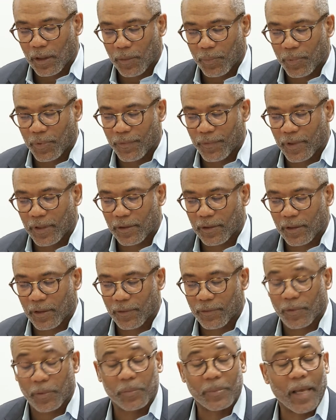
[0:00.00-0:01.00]
prevent
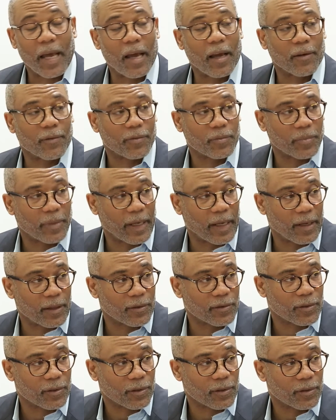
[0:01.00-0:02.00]
them from dying from
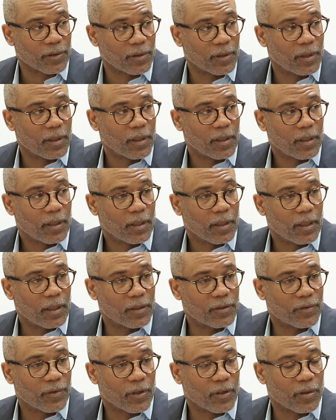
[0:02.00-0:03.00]
cancer,
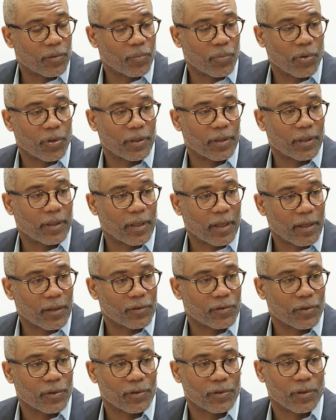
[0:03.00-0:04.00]
it's very important. And
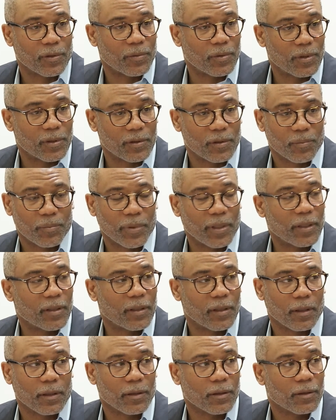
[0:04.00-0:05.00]
cancer is a big
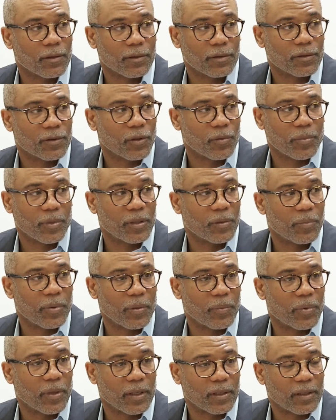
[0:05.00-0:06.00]
killer. So many
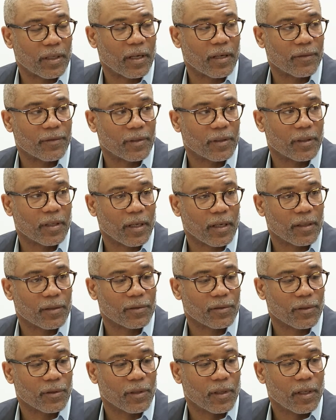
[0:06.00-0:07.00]
people are dying from
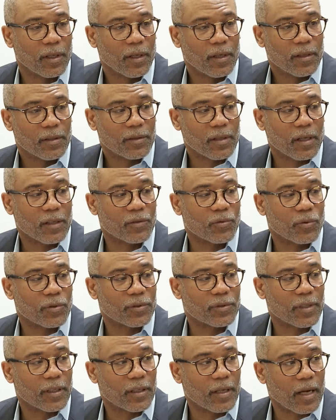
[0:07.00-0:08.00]
cancer. So I just want
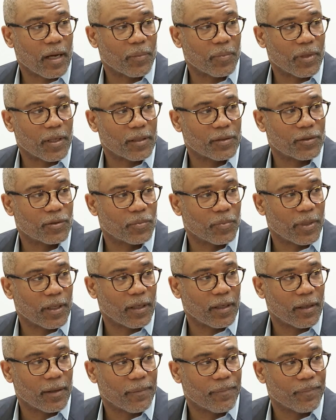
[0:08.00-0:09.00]
to say, God bless you,
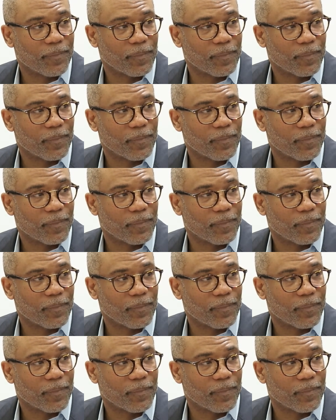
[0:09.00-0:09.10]
man.